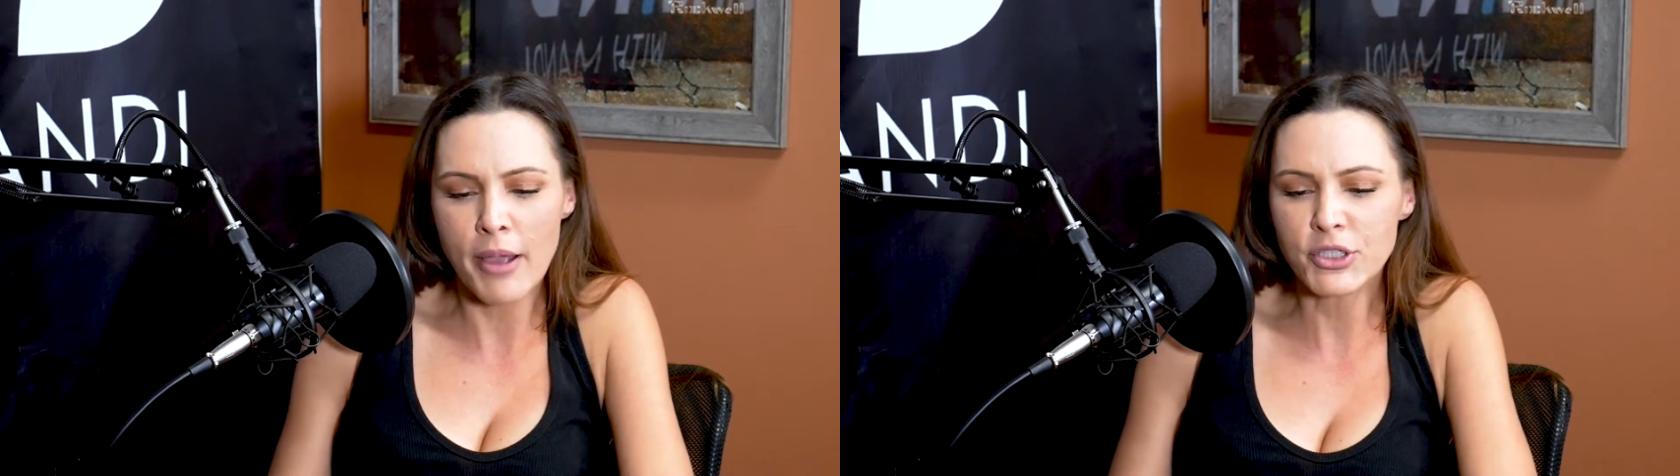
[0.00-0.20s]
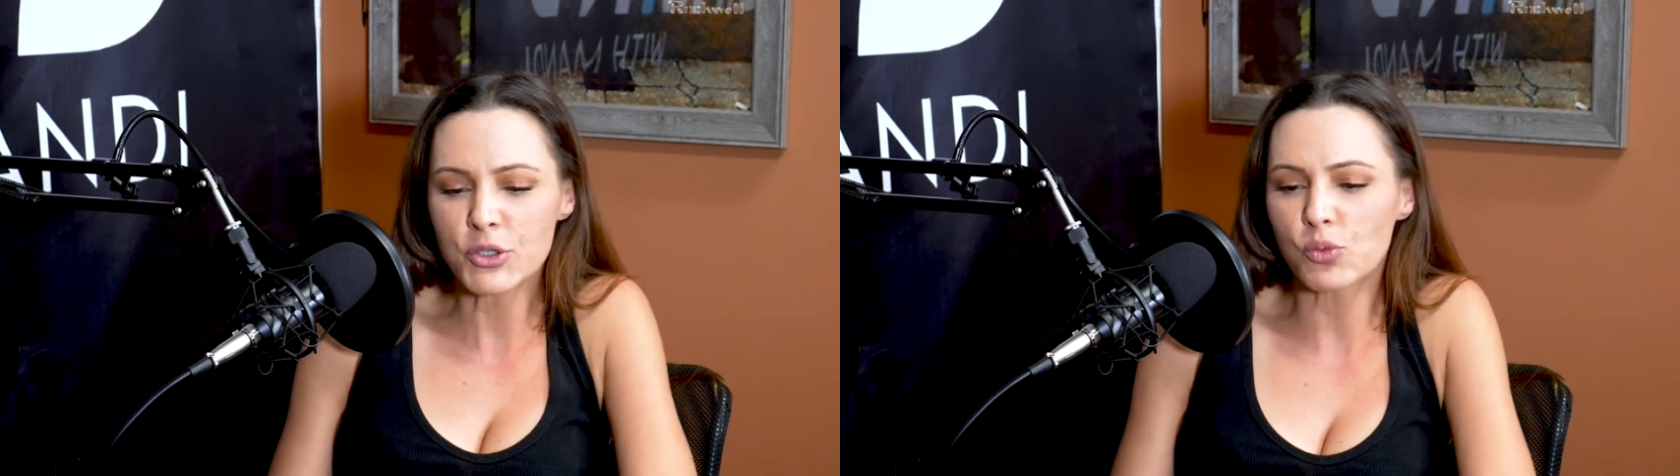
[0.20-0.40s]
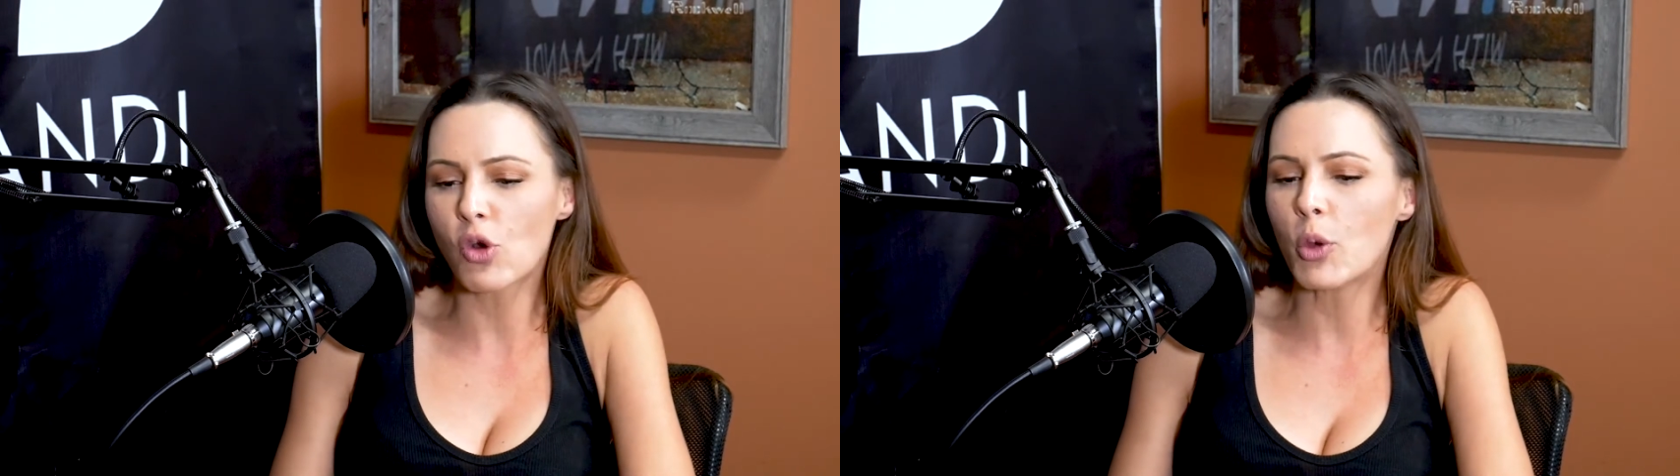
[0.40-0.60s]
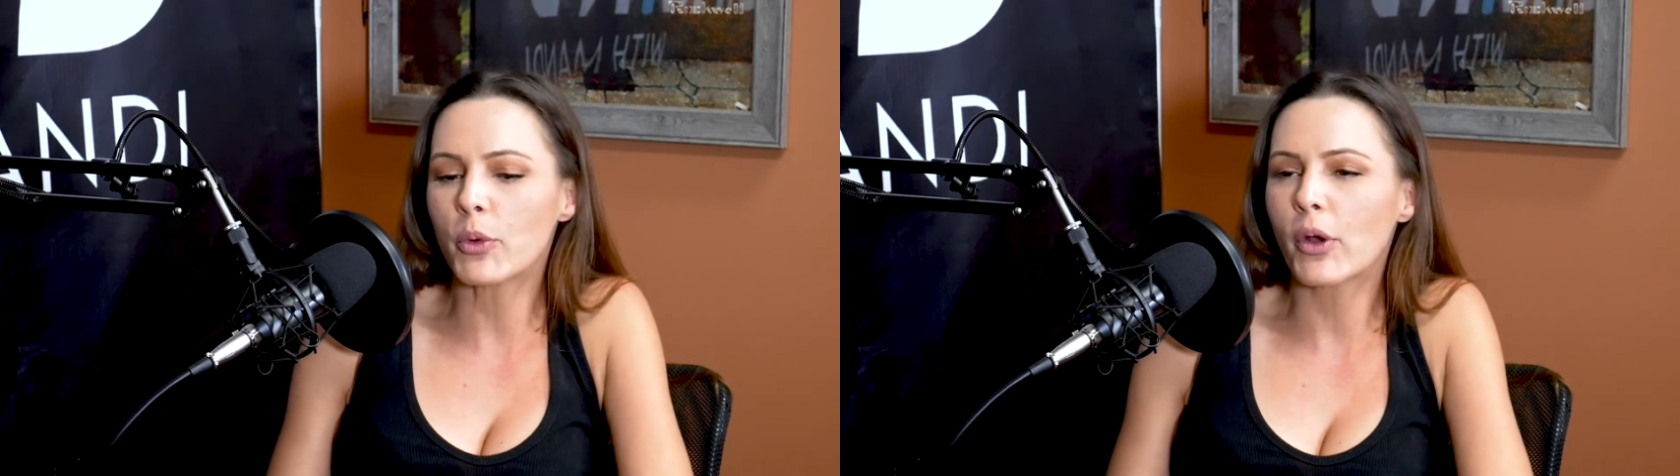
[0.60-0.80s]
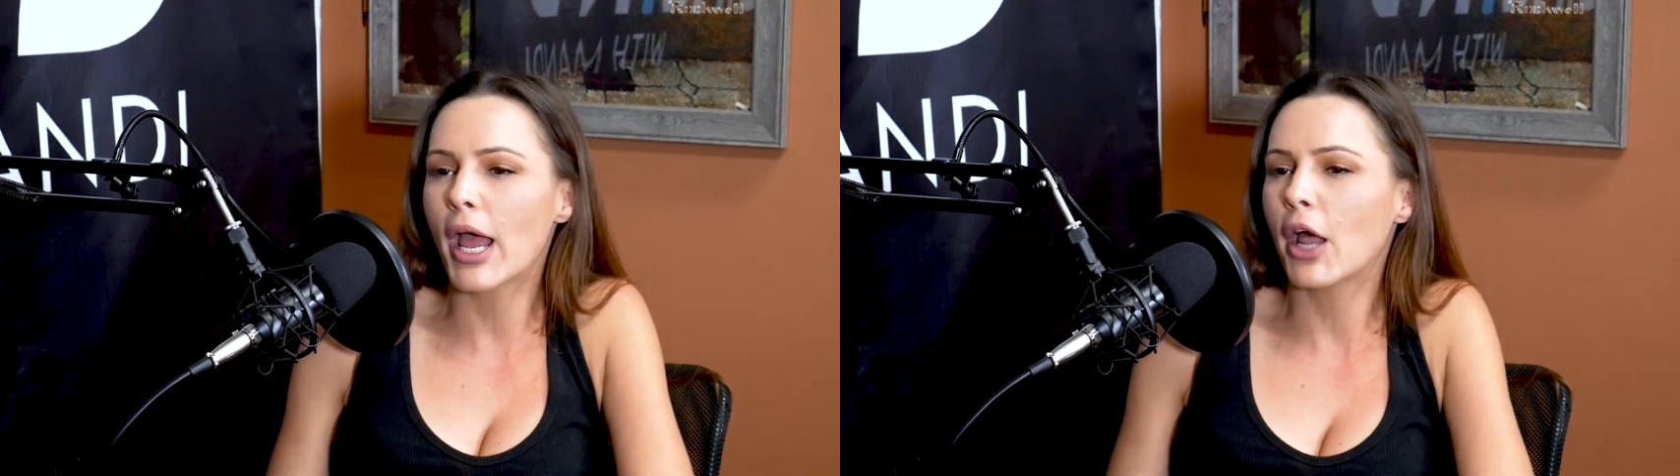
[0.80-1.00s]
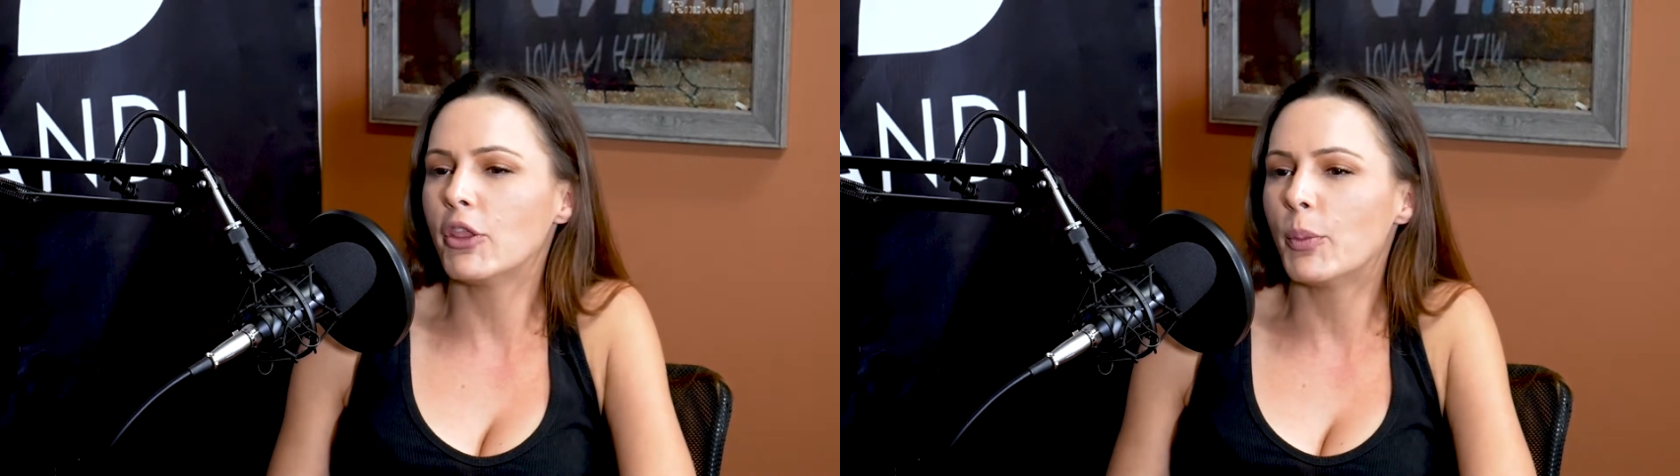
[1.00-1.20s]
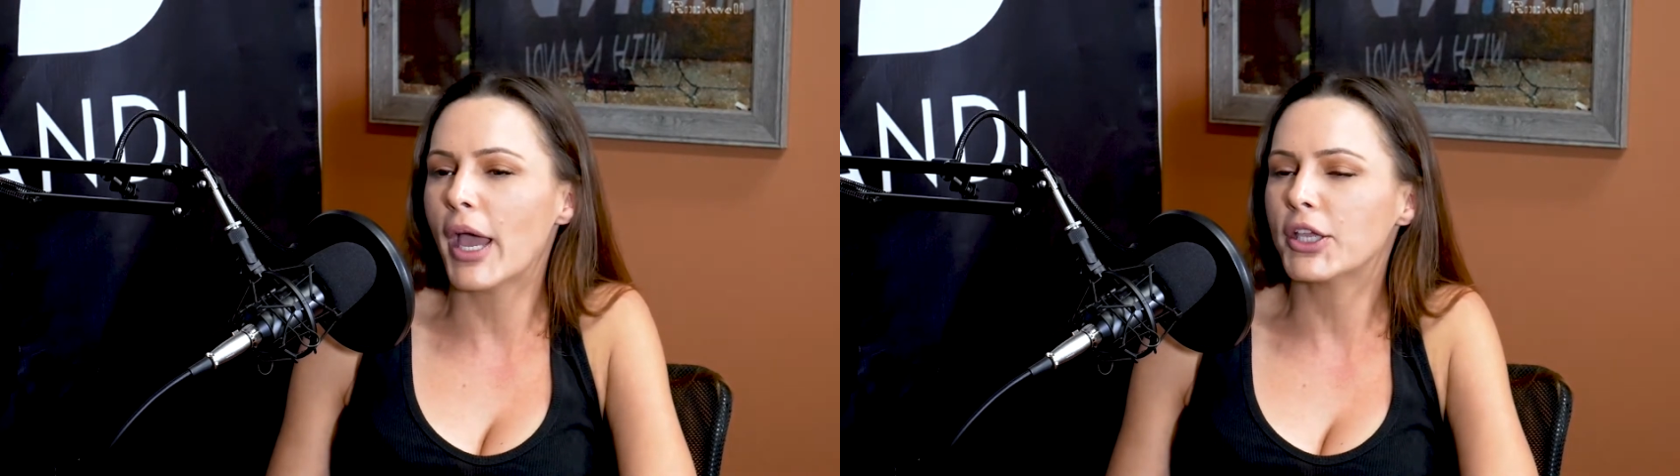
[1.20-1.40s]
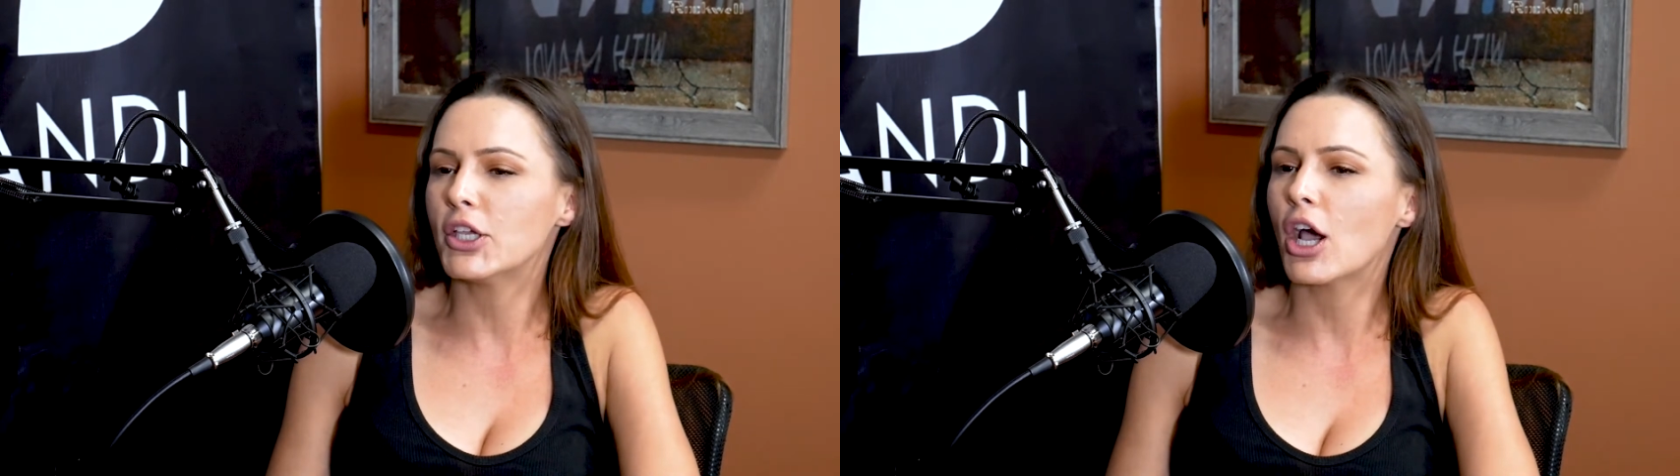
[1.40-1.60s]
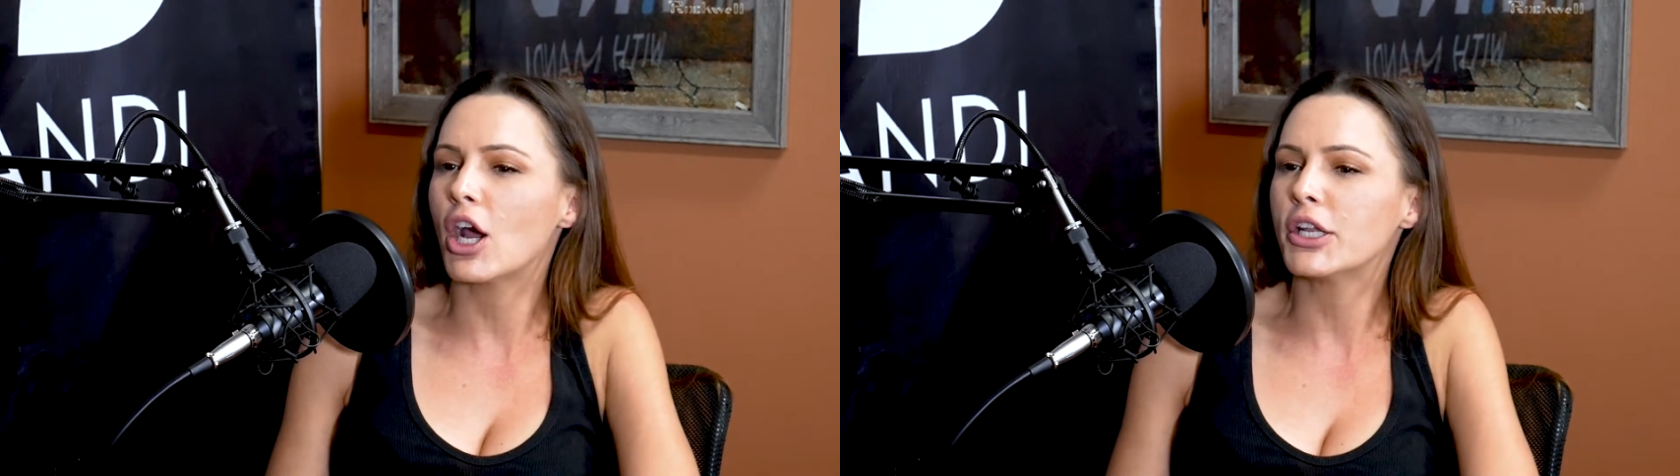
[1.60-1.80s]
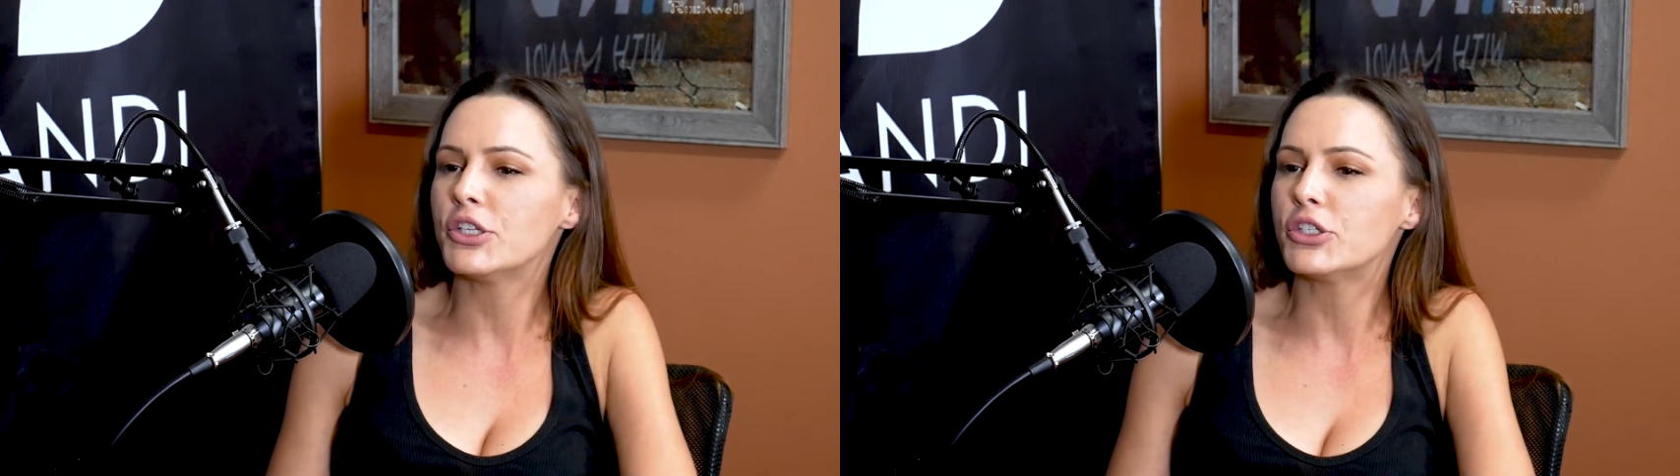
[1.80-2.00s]
I would just roam around the
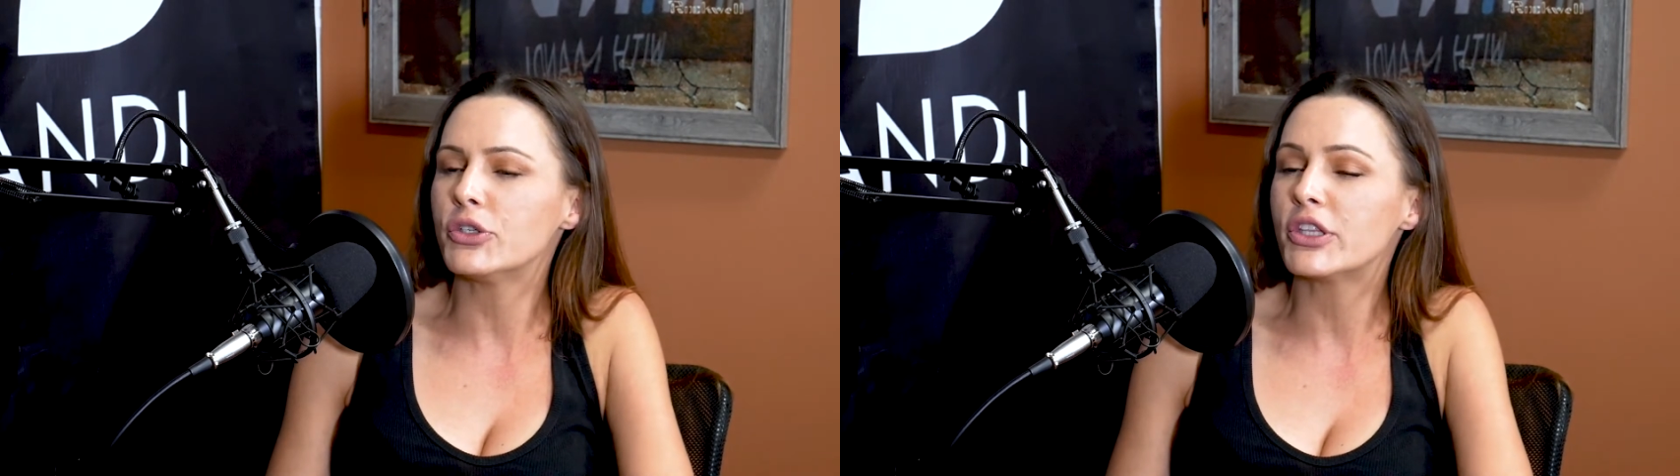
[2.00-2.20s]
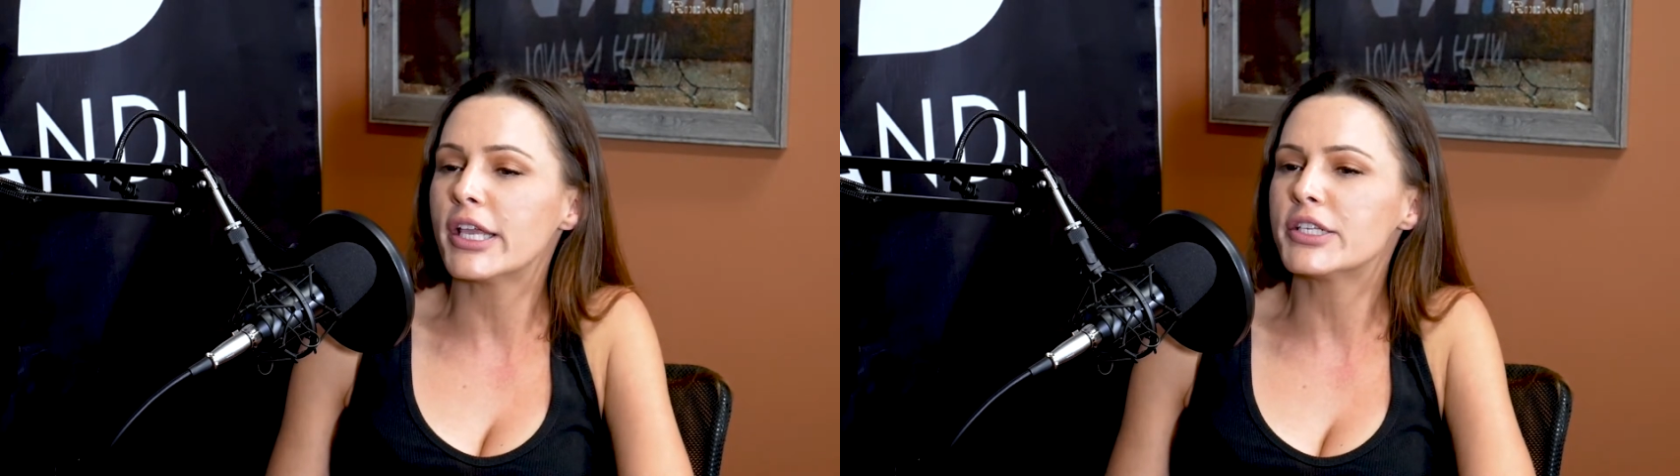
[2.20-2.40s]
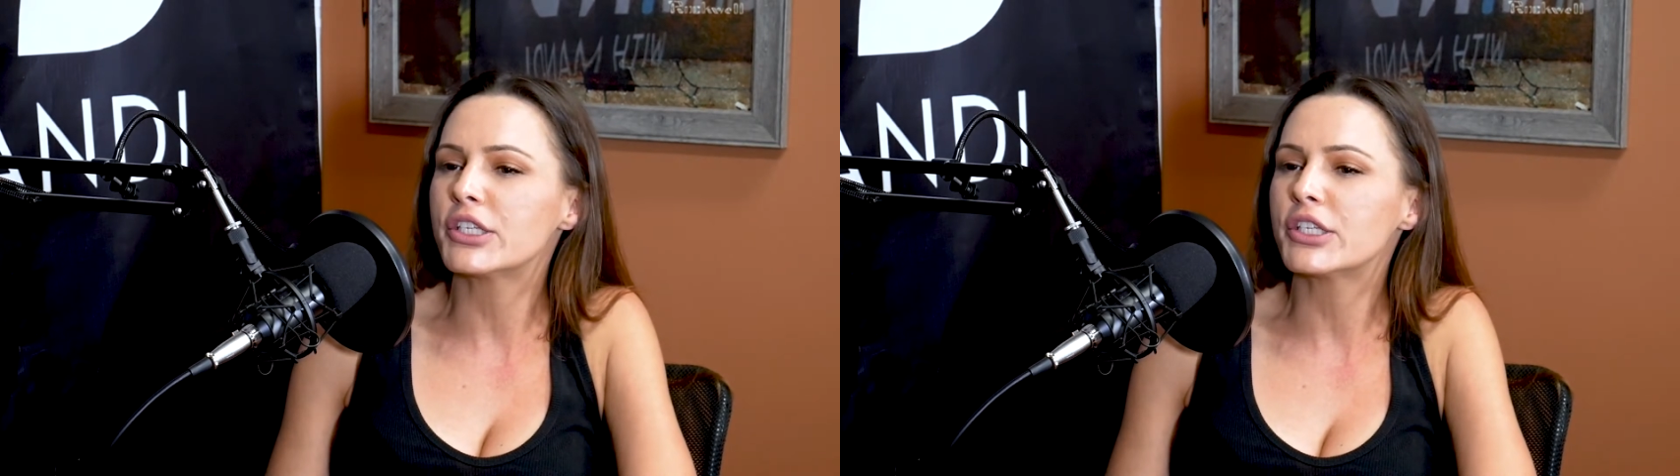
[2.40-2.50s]
backyard and do things.